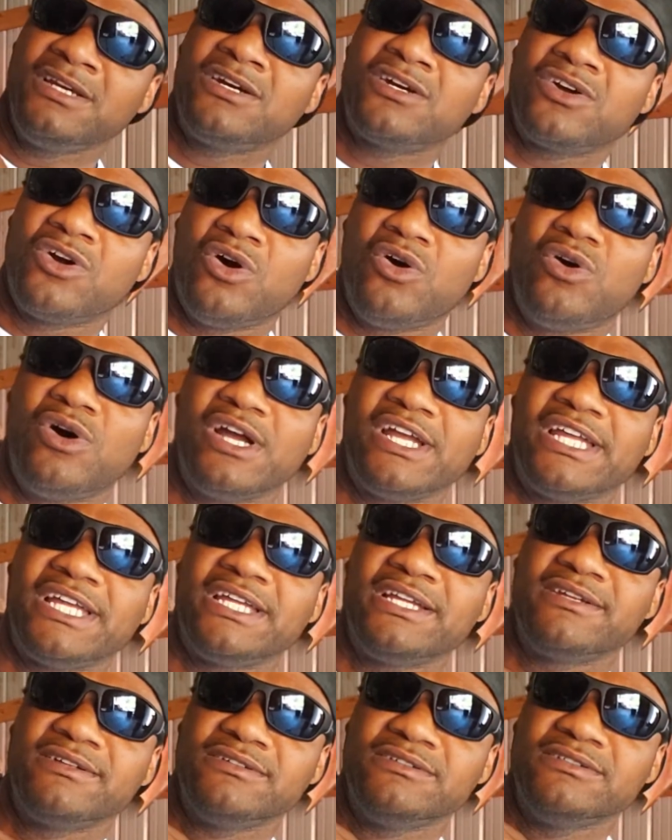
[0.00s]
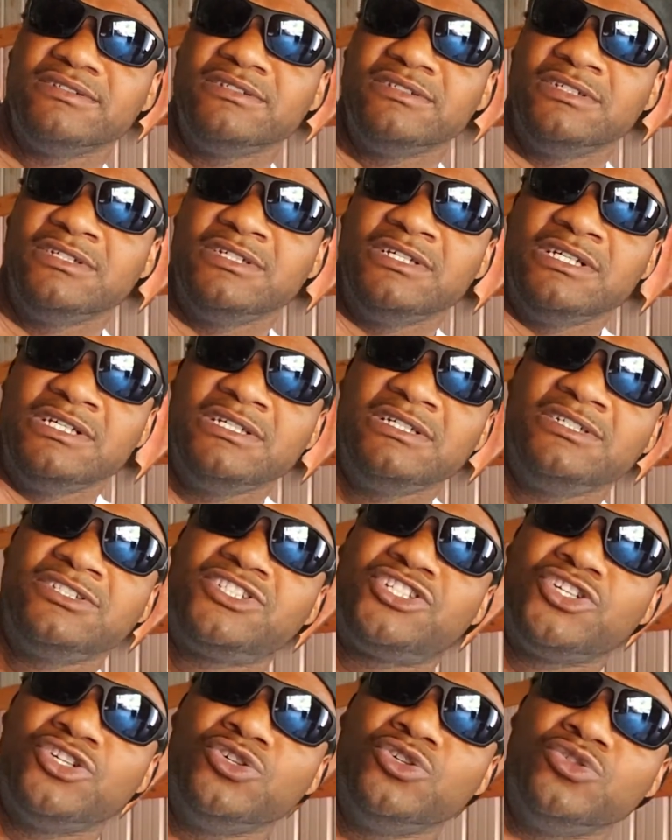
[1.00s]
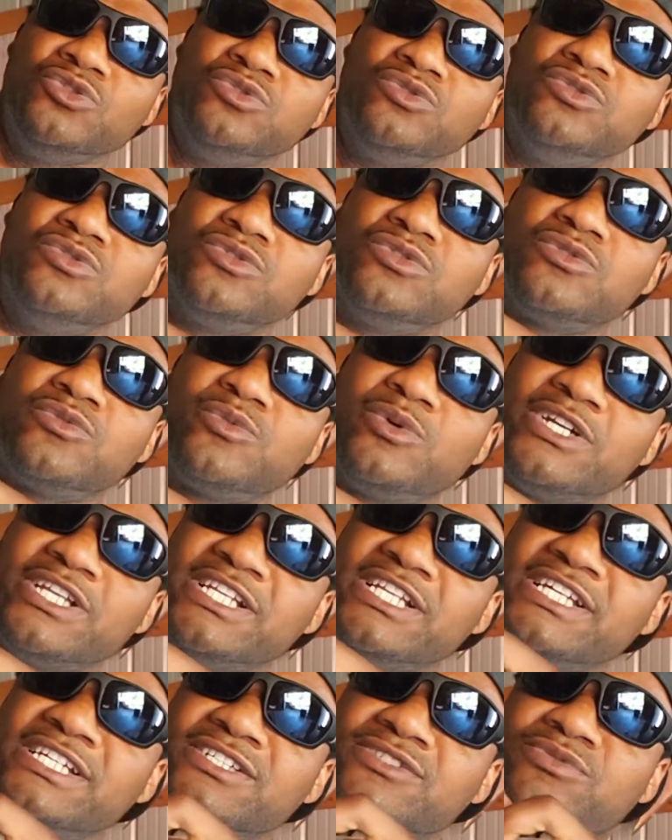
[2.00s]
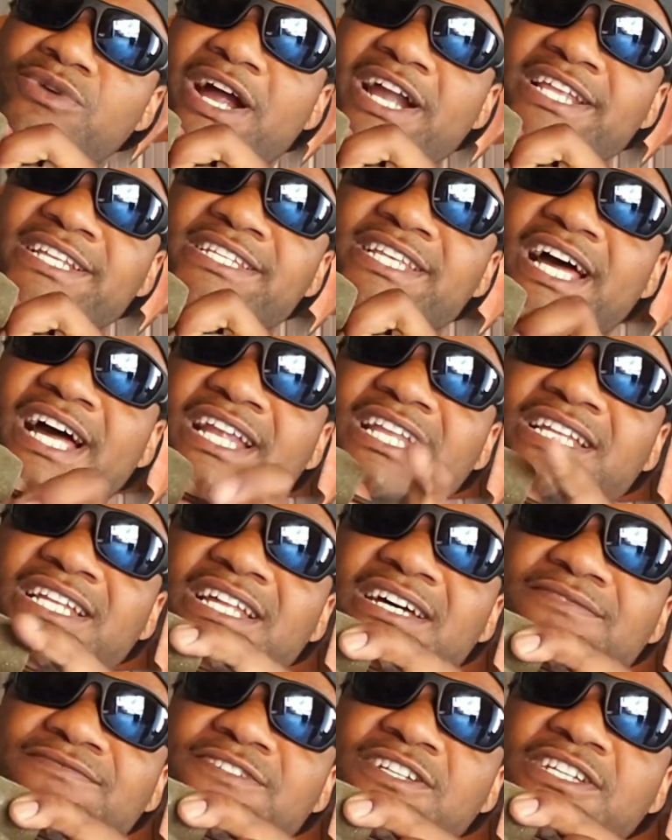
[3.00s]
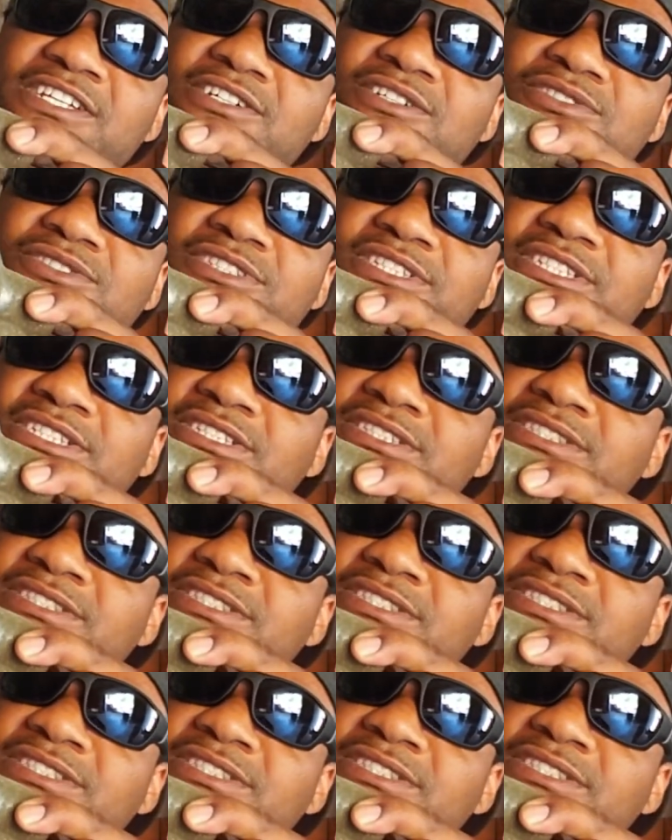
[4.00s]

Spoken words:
going to what it is, righty-tighty, lefty-loosey.